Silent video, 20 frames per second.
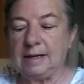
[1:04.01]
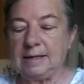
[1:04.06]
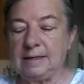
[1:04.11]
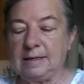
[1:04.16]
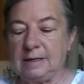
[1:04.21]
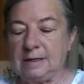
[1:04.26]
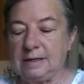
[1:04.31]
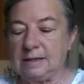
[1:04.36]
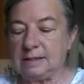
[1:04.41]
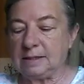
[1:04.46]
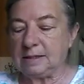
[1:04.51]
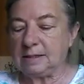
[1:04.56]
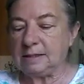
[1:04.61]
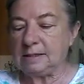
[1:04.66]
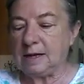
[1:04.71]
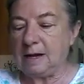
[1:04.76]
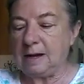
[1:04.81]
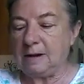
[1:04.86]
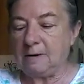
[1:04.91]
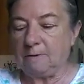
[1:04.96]
into this
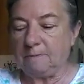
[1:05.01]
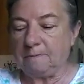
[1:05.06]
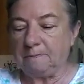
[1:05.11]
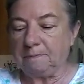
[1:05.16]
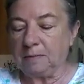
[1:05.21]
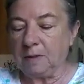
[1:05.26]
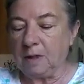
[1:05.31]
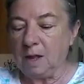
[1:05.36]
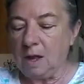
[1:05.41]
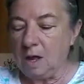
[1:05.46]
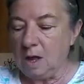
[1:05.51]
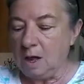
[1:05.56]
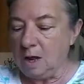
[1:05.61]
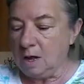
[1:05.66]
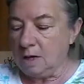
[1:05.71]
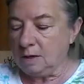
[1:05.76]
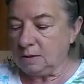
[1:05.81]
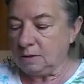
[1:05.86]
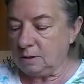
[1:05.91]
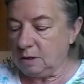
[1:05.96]
container.
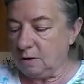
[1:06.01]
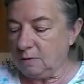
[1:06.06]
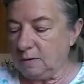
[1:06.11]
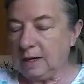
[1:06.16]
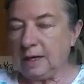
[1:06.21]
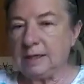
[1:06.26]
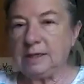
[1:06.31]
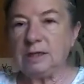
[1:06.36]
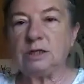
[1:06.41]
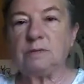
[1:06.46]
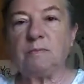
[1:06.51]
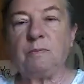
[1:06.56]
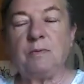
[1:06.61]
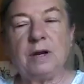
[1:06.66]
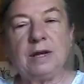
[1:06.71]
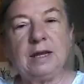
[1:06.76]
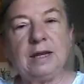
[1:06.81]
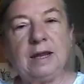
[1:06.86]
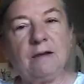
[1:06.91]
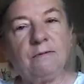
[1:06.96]
So there again, just
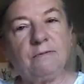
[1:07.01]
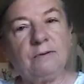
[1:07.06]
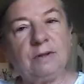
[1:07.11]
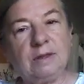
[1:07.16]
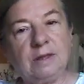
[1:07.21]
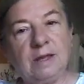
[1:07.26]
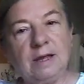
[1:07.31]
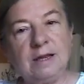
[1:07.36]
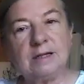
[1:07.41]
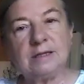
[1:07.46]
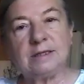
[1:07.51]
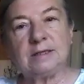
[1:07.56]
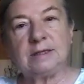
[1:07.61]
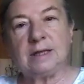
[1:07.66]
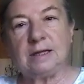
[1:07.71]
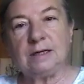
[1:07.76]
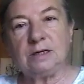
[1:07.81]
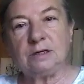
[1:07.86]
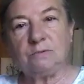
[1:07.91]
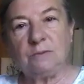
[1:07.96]
spreading everything as
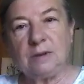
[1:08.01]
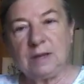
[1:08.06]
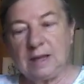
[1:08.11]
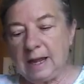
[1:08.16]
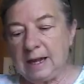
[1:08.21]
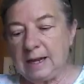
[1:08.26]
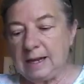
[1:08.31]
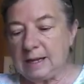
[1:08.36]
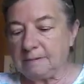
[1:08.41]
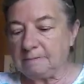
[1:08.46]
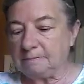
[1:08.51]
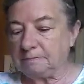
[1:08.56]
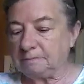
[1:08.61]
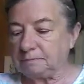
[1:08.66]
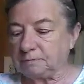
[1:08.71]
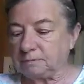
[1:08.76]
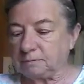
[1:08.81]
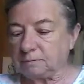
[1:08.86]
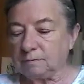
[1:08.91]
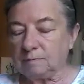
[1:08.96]
thin as we can.
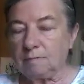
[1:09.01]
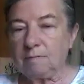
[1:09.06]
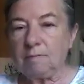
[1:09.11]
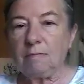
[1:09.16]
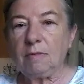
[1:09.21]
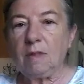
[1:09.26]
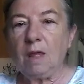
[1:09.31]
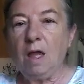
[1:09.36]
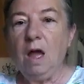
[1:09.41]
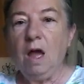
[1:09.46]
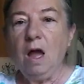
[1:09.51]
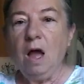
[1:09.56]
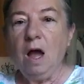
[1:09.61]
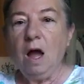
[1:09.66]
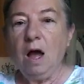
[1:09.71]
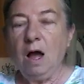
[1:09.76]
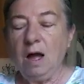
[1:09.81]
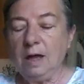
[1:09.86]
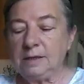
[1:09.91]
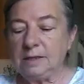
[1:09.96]

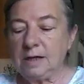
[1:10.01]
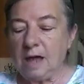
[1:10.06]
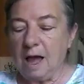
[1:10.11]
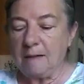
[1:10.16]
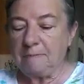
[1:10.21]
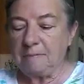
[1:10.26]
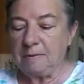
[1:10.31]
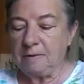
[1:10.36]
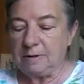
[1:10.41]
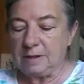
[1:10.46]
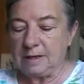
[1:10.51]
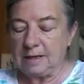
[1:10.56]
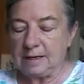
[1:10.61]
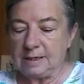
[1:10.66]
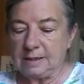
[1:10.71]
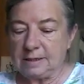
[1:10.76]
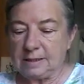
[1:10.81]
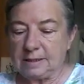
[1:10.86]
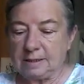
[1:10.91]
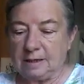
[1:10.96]
On top of
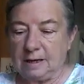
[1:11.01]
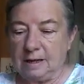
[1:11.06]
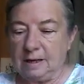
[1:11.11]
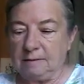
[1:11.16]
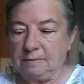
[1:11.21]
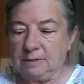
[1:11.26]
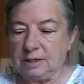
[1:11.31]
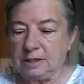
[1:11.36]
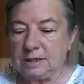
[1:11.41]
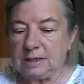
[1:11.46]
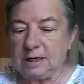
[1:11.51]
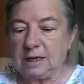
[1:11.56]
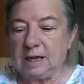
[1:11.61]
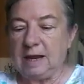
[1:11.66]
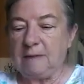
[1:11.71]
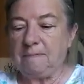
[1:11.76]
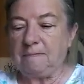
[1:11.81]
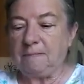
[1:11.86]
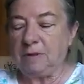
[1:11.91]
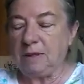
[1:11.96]
this, just to
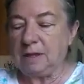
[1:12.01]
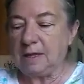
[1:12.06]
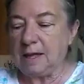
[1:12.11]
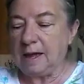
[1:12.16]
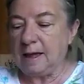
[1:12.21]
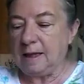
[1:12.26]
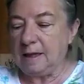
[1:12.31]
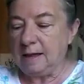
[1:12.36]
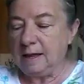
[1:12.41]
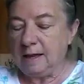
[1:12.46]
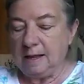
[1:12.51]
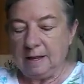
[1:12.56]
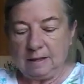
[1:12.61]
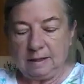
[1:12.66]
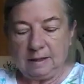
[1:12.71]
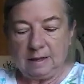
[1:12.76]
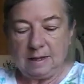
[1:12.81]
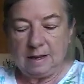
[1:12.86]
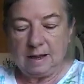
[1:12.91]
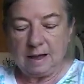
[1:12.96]
keep the
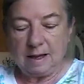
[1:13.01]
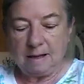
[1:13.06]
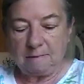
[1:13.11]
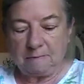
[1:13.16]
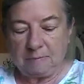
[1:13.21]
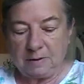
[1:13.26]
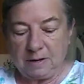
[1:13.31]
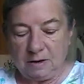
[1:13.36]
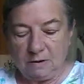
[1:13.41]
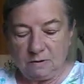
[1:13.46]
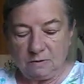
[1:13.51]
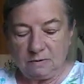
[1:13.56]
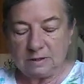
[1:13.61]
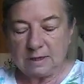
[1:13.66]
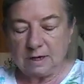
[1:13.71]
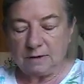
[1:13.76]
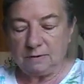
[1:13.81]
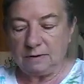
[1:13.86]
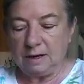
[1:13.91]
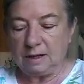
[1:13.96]
peels
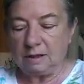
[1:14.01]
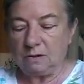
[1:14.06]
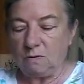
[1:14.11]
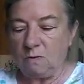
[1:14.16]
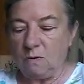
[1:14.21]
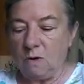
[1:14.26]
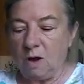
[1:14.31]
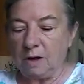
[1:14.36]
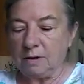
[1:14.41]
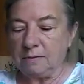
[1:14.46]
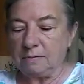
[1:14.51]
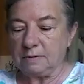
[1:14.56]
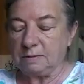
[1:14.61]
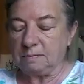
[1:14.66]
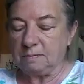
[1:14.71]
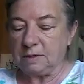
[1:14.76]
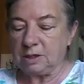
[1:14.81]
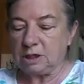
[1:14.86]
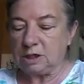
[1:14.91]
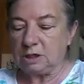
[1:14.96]
underneath the water as
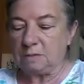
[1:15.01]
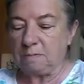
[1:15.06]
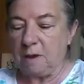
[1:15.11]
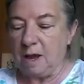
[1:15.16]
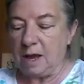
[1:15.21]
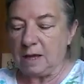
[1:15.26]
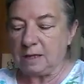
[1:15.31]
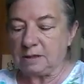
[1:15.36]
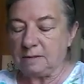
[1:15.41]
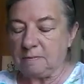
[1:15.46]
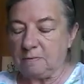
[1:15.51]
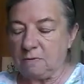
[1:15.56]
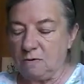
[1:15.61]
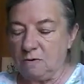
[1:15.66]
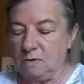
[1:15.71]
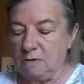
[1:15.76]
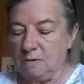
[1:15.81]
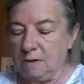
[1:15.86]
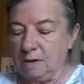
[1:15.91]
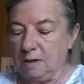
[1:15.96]
much as
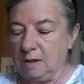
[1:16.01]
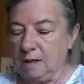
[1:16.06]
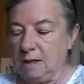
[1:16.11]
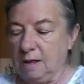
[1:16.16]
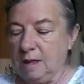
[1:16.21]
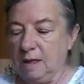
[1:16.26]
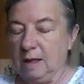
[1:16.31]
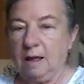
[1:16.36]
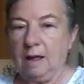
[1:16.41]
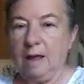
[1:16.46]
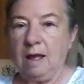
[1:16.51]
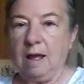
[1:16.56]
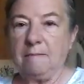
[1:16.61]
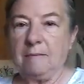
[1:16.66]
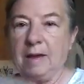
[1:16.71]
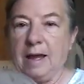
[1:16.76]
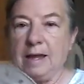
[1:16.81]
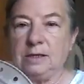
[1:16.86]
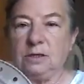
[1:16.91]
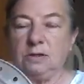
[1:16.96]
possible,
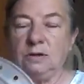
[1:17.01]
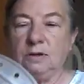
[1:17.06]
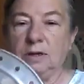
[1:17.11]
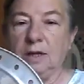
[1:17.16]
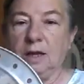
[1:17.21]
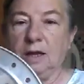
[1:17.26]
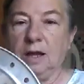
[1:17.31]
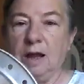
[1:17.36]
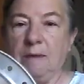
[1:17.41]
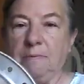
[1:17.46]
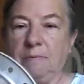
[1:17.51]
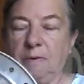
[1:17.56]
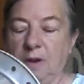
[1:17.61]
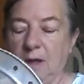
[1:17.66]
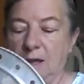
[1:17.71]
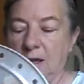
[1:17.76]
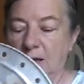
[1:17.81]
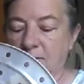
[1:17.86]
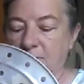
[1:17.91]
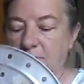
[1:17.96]
I took a
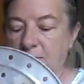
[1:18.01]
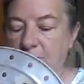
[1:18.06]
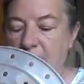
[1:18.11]
couple of